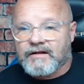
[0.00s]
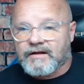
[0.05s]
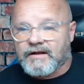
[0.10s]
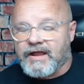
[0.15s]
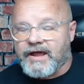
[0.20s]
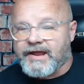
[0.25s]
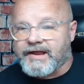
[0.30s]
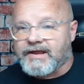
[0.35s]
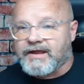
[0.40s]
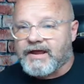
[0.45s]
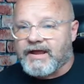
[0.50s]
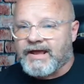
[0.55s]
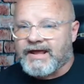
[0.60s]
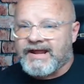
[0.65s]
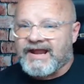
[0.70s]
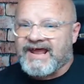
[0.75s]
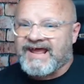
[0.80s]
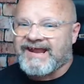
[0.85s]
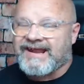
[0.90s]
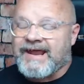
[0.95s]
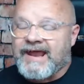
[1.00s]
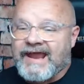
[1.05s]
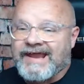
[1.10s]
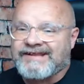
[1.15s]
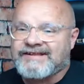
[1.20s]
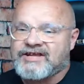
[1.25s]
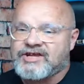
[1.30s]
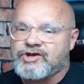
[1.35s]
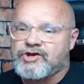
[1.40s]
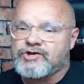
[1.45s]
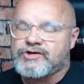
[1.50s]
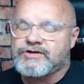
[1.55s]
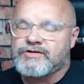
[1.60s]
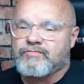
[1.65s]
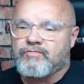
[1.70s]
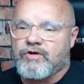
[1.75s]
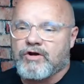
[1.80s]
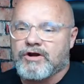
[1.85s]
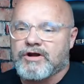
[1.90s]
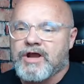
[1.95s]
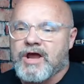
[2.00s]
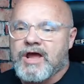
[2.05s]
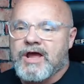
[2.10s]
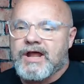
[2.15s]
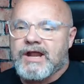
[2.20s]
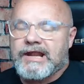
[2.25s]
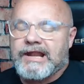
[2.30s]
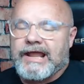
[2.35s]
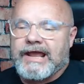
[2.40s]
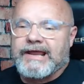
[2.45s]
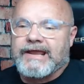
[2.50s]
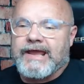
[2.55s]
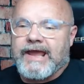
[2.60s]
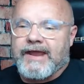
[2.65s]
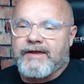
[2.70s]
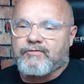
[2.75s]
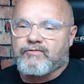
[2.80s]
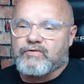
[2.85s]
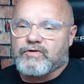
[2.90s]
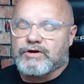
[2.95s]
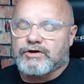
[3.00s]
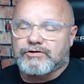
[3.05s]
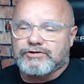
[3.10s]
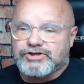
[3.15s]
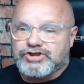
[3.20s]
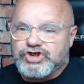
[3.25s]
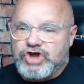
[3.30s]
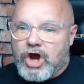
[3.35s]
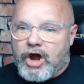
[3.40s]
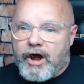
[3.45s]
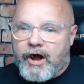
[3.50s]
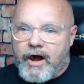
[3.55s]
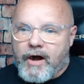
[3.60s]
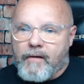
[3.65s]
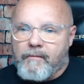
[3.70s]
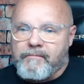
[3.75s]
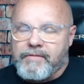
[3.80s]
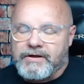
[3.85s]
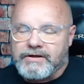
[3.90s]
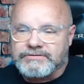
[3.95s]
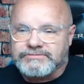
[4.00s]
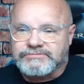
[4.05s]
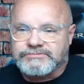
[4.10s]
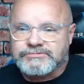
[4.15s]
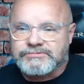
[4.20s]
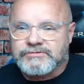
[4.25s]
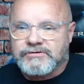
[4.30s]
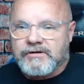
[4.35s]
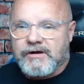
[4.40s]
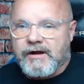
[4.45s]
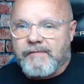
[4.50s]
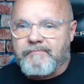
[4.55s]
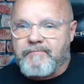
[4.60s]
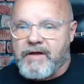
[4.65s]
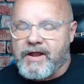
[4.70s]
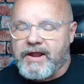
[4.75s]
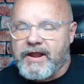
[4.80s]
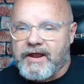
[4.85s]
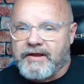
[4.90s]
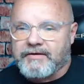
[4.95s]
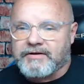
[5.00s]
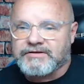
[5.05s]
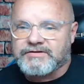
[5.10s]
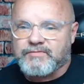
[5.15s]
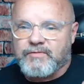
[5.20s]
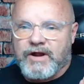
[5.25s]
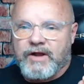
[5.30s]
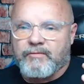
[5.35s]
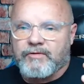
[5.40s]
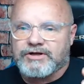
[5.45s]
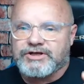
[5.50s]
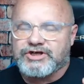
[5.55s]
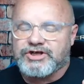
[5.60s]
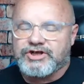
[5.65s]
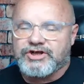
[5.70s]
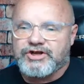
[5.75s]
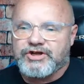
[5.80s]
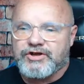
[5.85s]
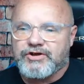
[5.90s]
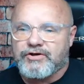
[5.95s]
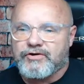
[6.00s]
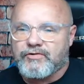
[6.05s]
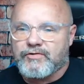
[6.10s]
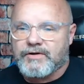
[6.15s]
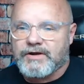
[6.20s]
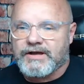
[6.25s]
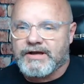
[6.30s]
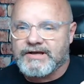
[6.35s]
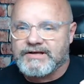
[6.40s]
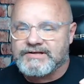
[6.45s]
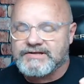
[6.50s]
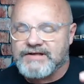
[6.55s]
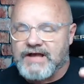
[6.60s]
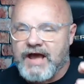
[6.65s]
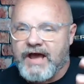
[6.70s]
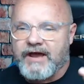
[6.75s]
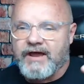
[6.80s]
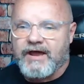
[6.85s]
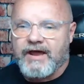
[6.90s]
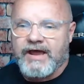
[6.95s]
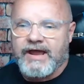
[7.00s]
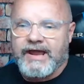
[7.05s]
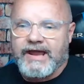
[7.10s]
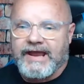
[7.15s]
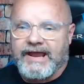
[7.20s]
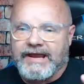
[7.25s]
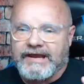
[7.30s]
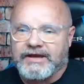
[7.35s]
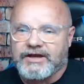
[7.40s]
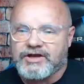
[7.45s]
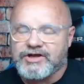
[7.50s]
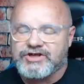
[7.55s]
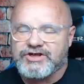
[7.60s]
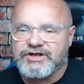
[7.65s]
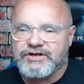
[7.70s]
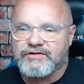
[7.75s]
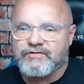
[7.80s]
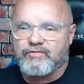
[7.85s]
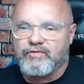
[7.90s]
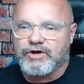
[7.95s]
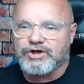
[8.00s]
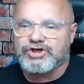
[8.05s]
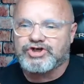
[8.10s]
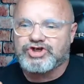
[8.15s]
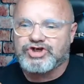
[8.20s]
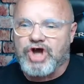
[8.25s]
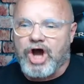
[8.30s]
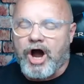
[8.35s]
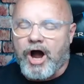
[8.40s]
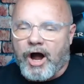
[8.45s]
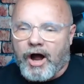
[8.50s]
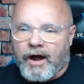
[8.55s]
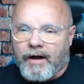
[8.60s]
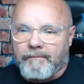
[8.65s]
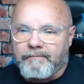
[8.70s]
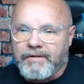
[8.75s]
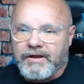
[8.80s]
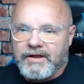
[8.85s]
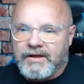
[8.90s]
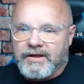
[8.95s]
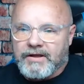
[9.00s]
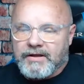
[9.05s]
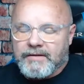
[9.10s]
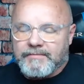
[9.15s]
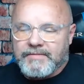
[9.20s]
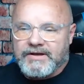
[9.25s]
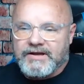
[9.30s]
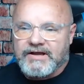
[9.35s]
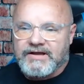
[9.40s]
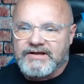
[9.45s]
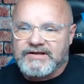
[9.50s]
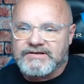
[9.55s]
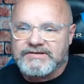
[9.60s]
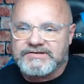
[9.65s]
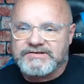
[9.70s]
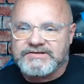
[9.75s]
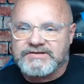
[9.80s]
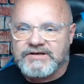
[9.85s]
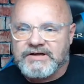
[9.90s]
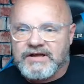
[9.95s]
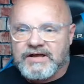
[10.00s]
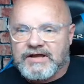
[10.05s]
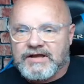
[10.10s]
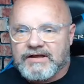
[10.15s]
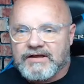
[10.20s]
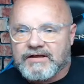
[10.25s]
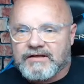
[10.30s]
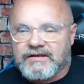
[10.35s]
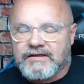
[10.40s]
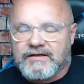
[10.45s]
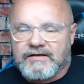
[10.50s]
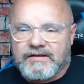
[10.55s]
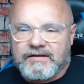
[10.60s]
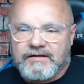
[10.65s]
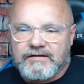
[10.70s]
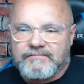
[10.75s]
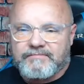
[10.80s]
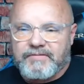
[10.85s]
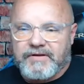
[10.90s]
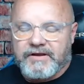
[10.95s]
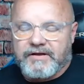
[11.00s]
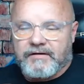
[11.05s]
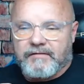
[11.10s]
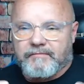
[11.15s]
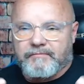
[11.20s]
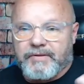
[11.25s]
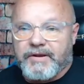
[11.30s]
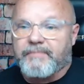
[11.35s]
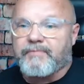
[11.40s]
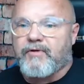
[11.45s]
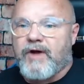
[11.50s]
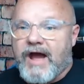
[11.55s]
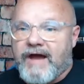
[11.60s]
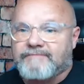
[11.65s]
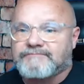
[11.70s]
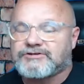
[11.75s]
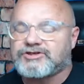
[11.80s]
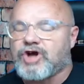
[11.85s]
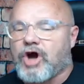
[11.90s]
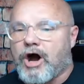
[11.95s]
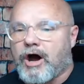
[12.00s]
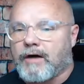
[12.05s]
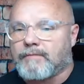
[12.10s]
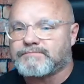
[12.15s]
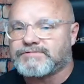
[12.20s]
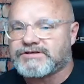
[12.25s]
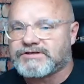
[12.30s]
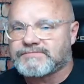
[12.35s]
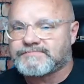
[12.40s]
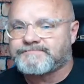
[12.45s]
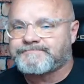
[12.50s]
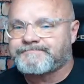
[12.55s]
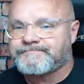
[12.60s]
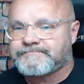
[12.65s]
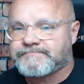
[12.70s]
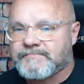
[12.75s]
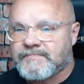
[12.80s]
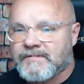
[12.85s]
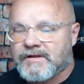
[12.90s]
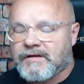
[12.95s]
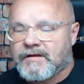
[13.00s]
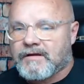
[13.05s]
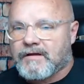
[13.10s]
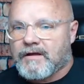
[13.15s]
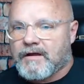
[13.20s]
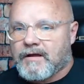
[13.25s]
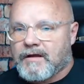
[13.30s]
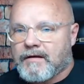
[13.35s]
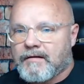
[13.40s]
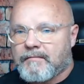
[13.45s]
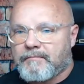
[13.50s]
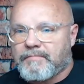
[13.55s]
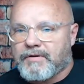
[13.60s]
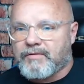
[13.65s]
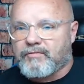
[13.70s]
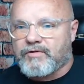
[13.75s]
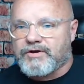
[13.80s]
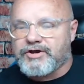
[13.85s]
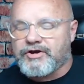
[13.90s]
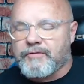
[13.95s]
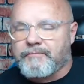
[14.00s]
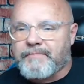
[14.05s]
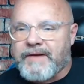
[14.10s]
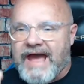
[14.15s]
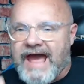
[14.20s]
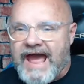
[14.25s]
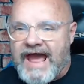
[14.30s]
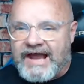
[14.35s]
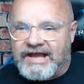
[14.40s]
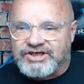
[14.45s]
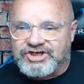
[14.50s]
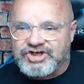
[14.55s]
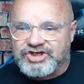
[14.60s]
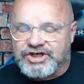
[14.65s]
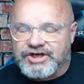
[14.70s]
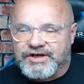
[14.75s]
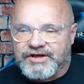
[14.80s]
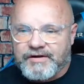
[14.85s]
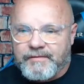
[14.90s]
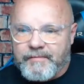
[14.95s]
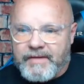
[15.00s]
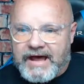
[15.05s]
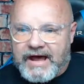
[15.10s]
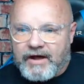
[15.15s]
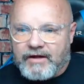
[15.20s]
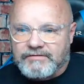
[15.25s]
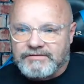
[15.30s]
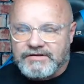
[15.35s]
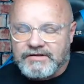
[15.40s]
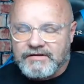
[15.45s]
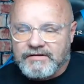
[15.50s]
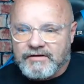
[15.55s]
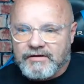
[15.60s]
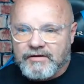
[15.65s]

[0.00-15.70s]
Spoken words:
like, and I hate to use the word like a real job, but is what I want you to do is I hate using the word job because people have jobs. But when you're passionate about